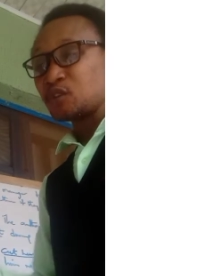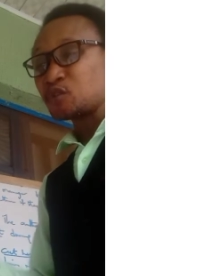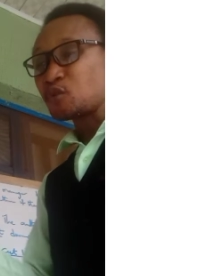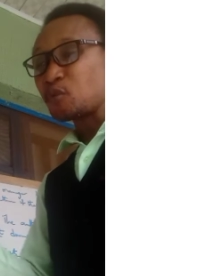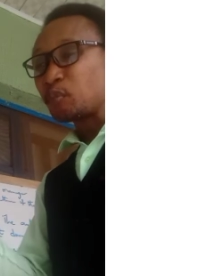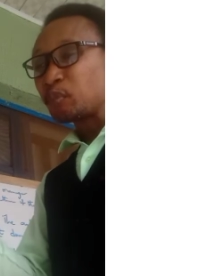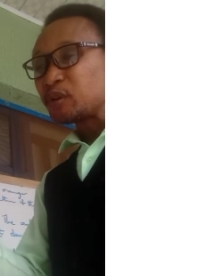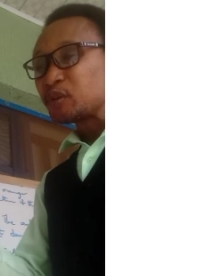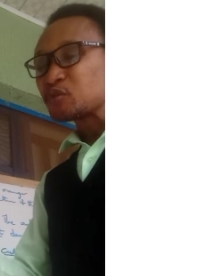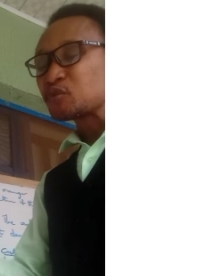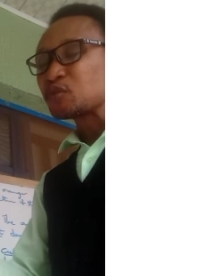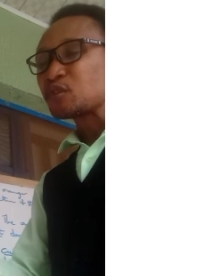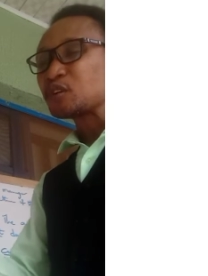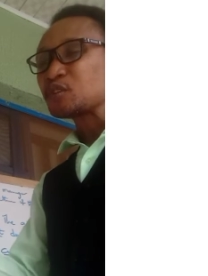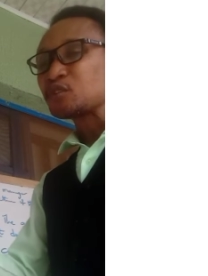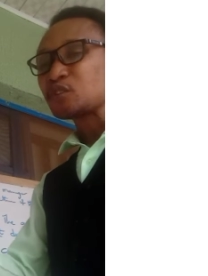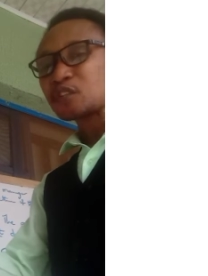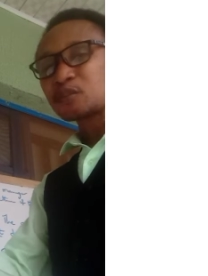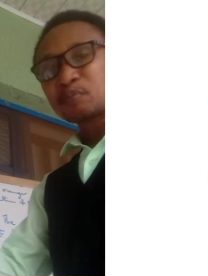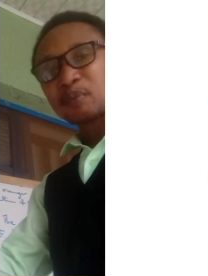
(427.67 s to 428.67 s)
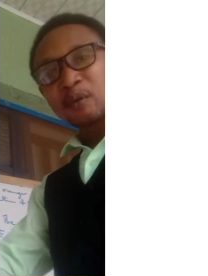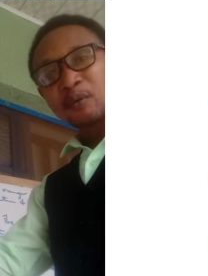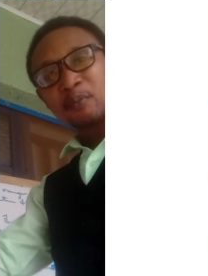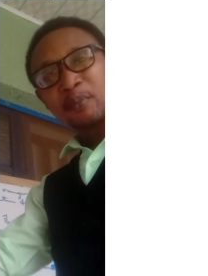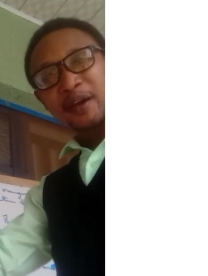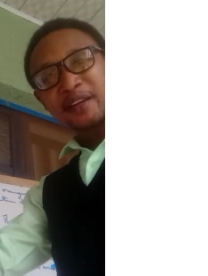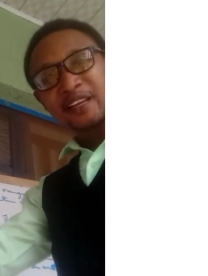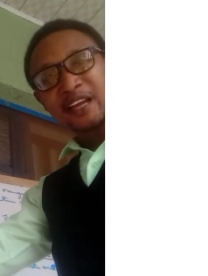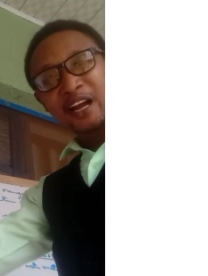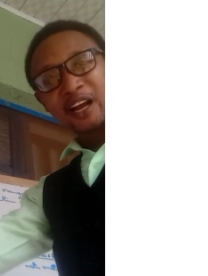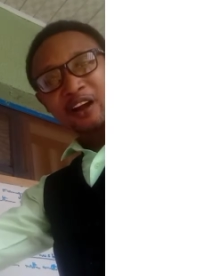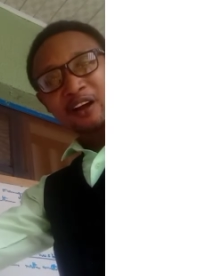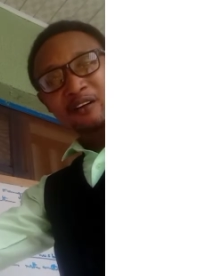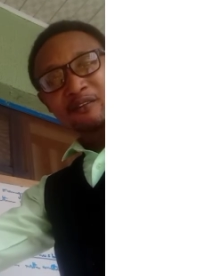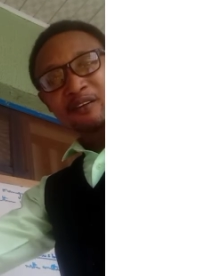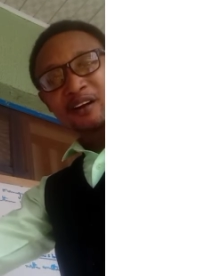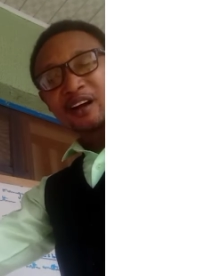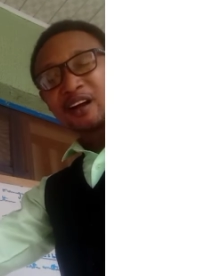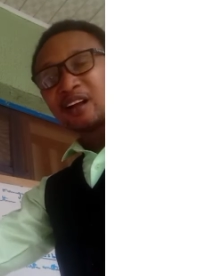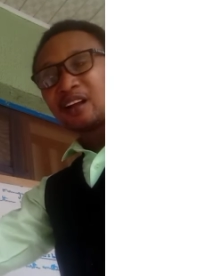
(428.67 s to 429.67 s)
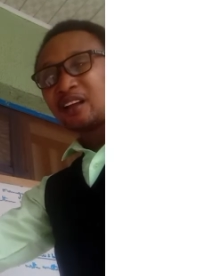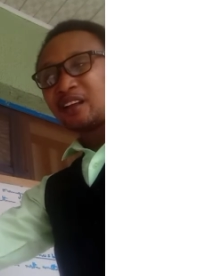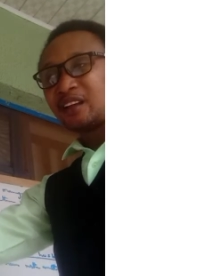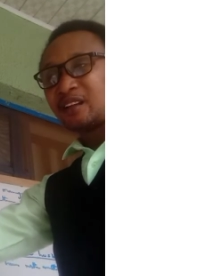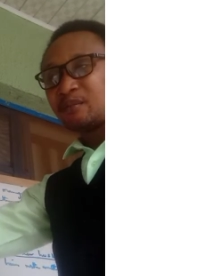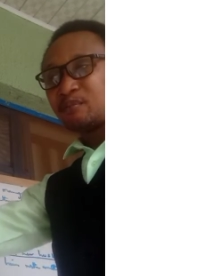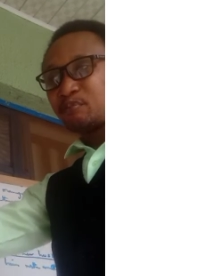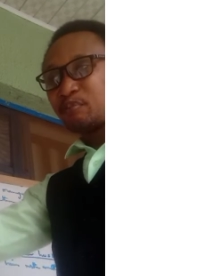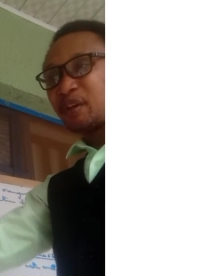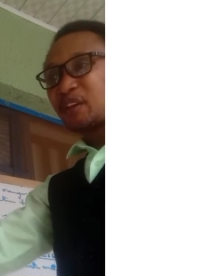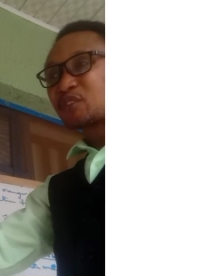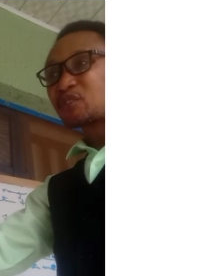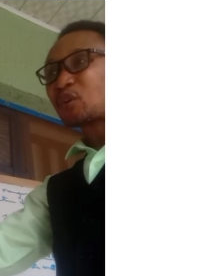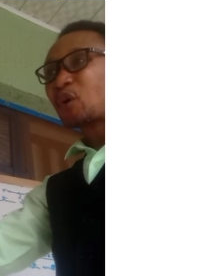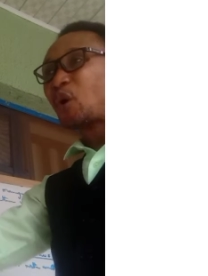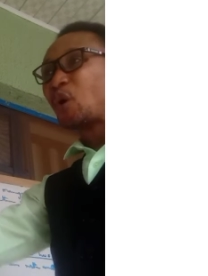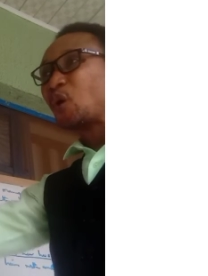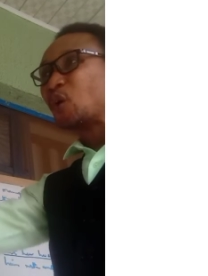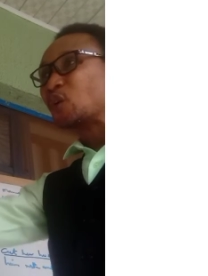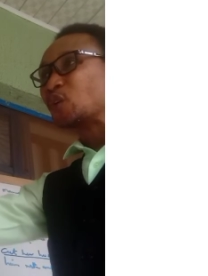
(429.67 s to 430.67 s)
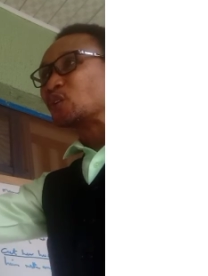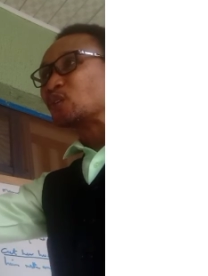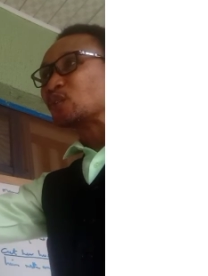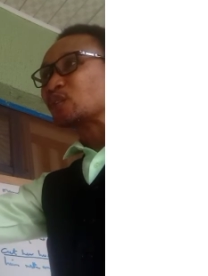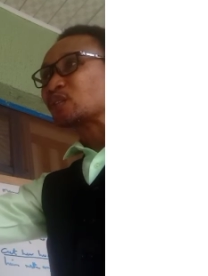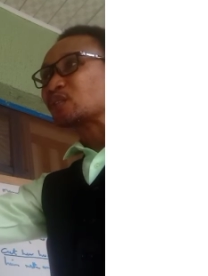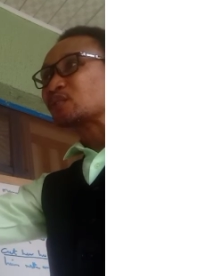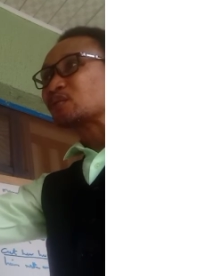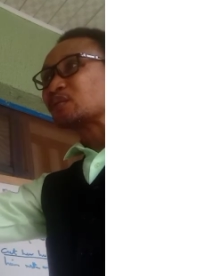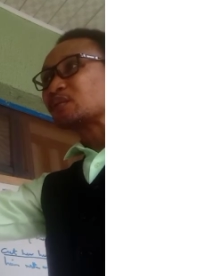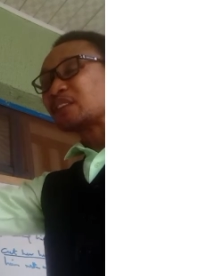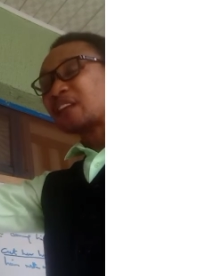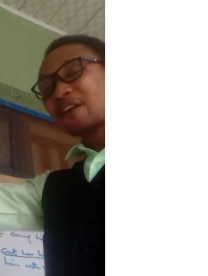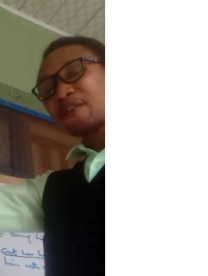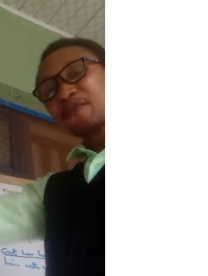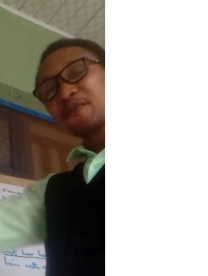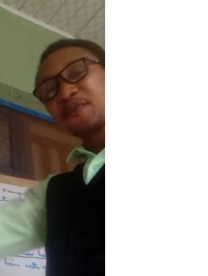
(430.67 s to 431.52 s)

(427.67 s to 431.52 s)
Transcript: So please do not judge people by their cover based on their